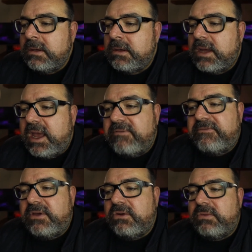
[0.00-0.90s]
If
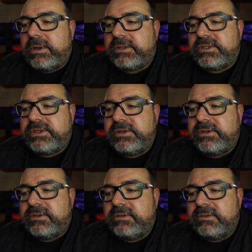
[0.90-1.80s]
you were
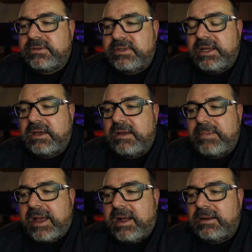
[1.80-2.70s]
to think
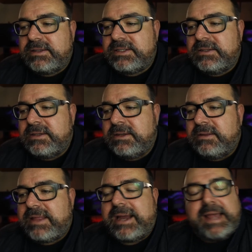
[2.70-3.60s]
about
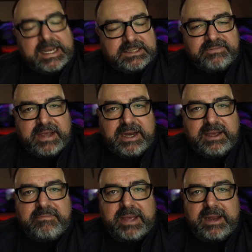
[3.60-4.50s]
that activating
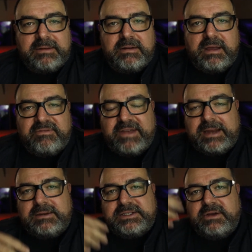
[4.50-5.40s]

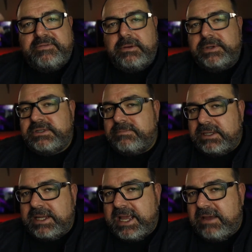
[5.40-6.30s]
event, so if you were to
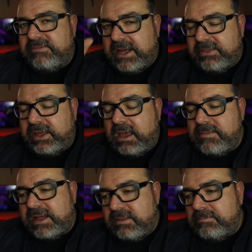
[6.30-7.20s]
believe, now thinking
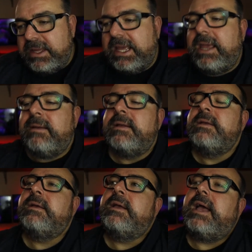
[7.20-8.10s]
about the B,
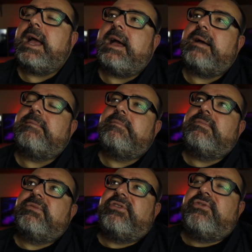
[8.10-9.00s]

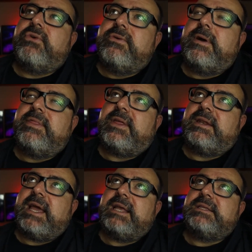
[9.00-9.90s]
through the
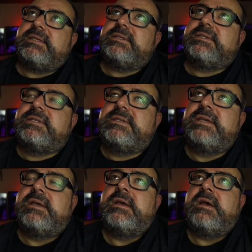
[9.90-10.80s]
lens
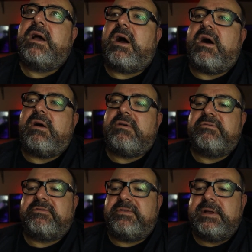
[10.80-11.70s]

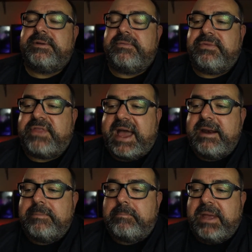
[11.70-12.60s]
of
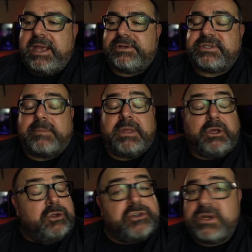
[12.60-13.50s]
that being something
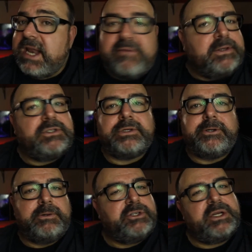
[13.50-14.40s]
you should never do.
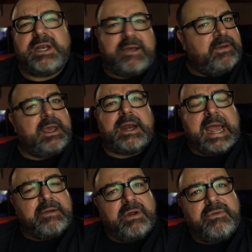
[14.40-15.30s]
You should never get
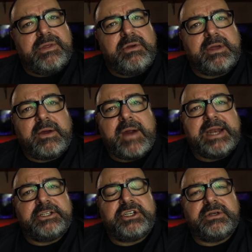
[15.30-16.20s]
angry with your
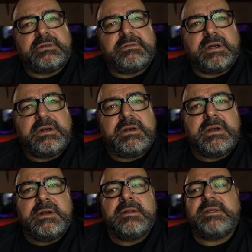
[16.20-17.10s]
grandchildren.
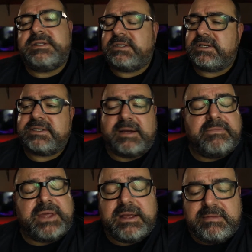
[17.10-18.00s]
This is just
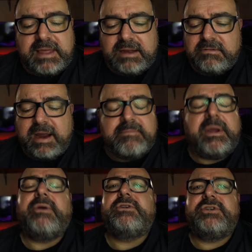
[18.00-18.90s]
something that
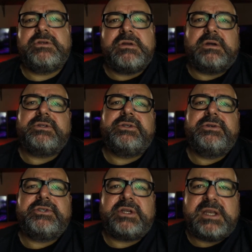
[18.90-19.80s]
grandparents should not do. You
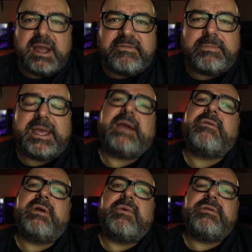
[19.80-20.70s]
should never be
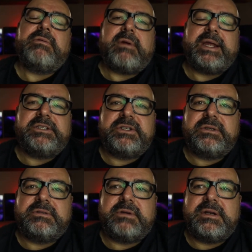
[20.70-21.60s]
angry with your
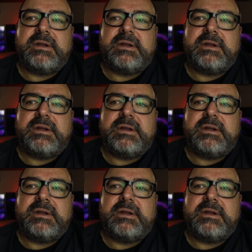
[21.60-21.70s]
grandchildren.